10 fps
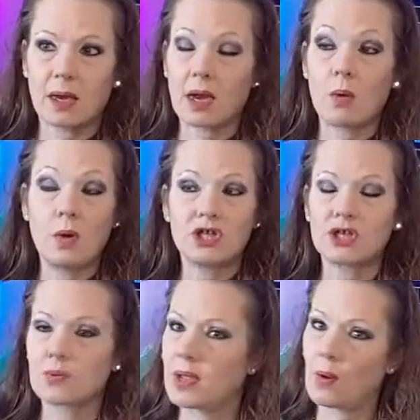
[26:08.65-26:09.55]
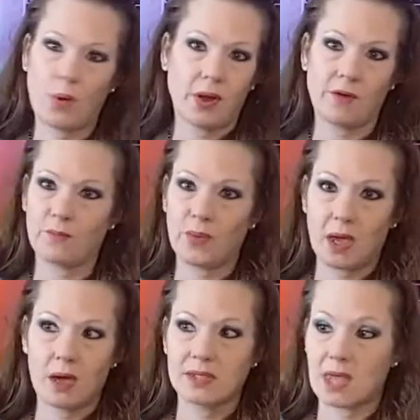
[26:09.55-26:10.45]
and I wish we would have,
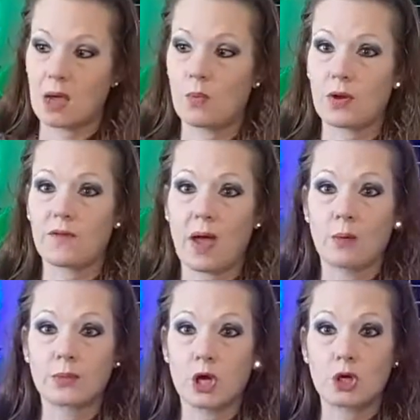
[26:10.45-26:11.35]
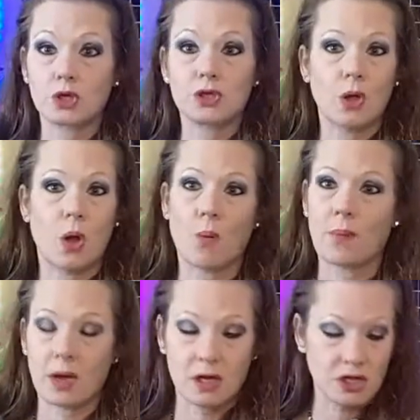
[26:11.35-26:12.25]
because it would have helped her so
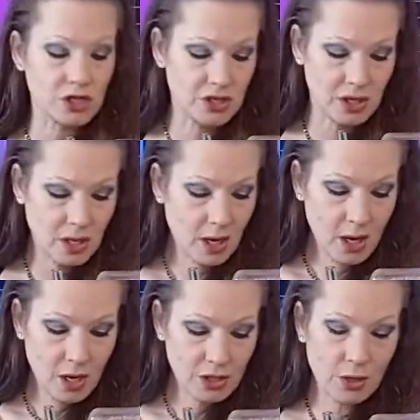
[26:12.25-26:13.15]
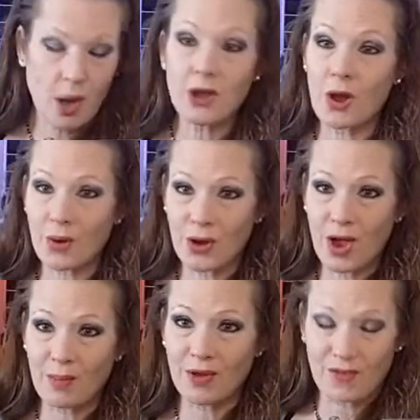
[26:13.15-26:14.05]
much. So I know where you're
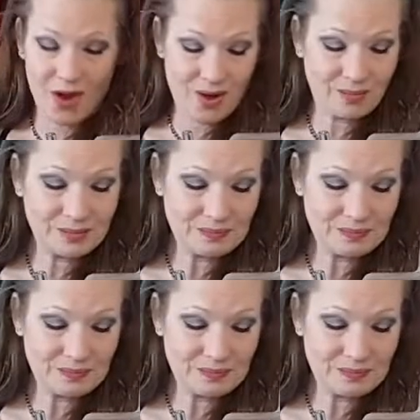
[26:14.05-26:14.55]
coming from.